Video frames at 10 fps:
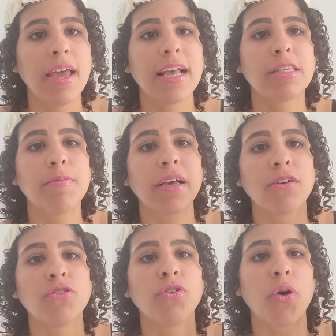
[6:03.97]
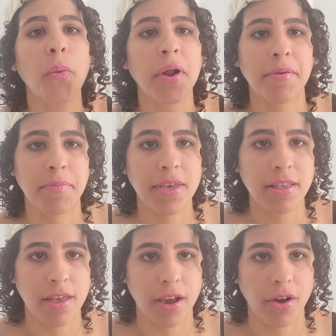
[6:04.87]
It's because you don't want to
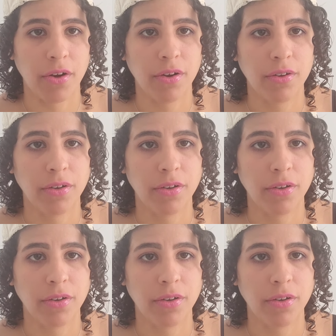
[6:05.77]
be there.